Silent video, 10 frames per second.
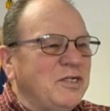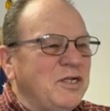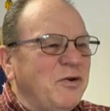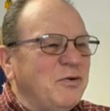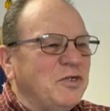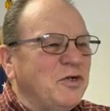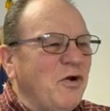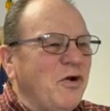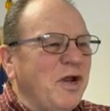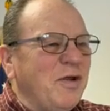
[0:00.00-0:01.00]
she would
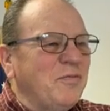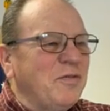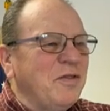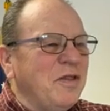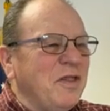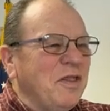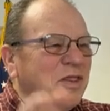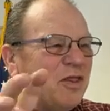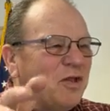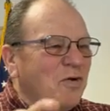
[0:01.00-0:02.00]
show him
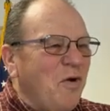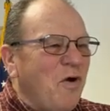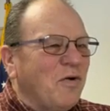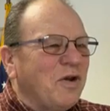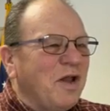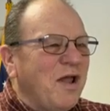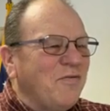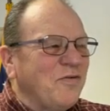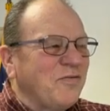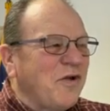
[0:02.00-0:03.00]
the quote,
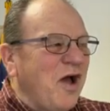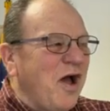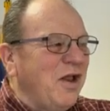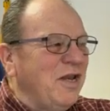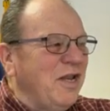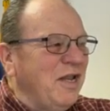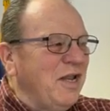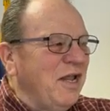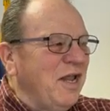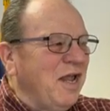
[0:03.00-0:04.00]
love of God,
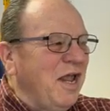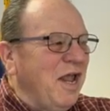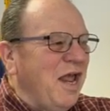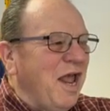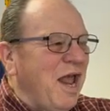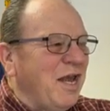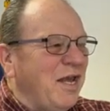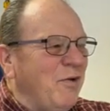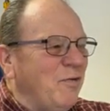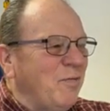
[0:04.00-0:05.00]

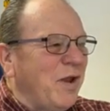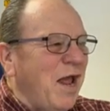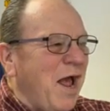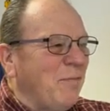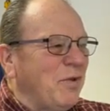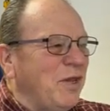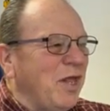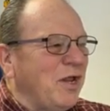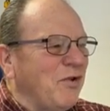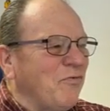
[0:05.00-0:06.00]
and he would be happy
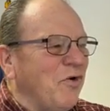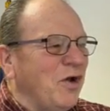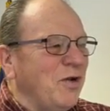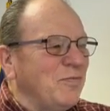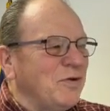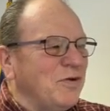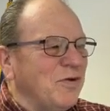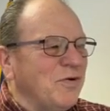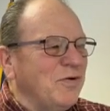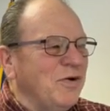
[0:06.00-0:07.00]
and they convert him
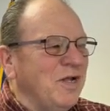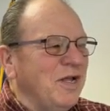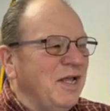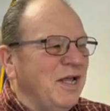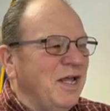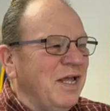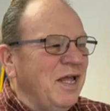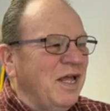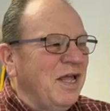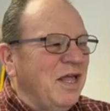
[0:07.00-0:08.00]
to
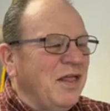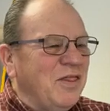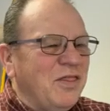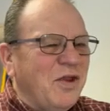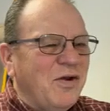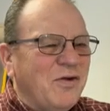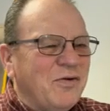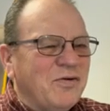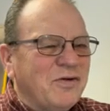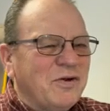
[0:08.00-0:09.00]

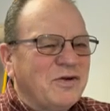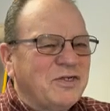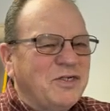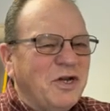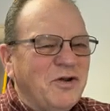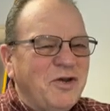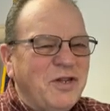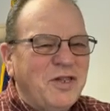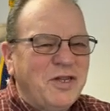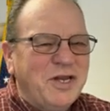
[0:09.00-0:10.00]
their
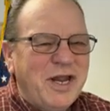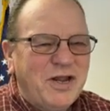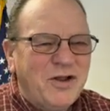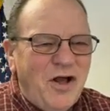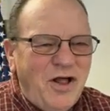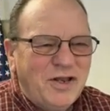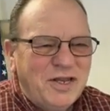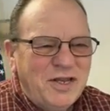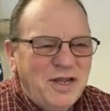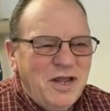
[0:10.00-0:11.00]
Children of the Day
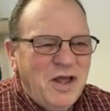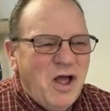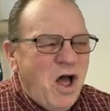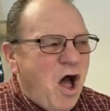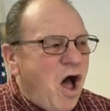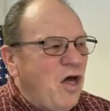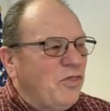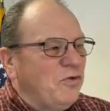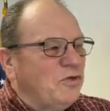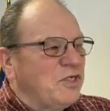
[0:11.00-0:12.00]
cult,
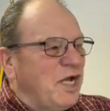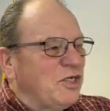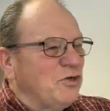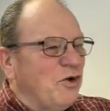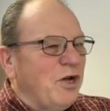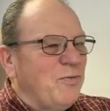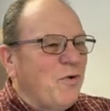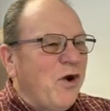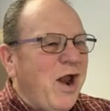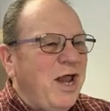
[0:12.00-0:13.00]
all through sexual
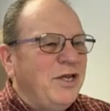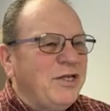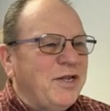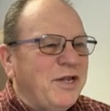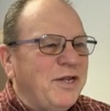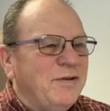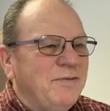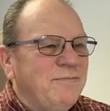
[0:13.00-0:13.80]
immorality.